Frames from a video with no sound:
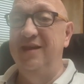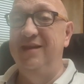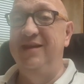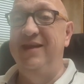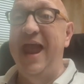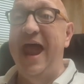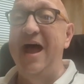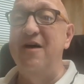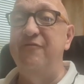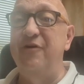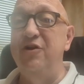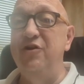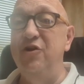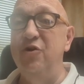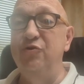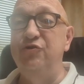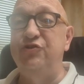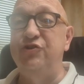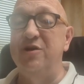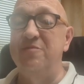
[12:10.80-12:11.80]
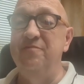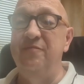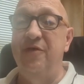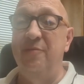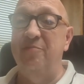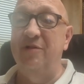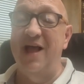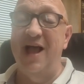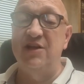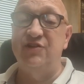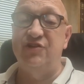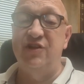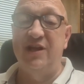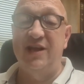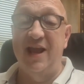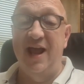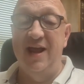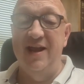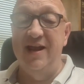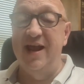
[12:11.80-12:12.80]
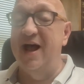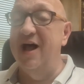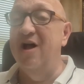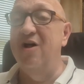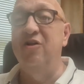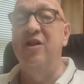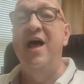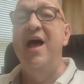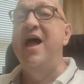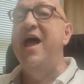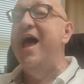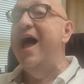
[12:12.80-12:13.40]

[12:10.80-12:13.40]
Gavin Newsom, the plastic Ken doll.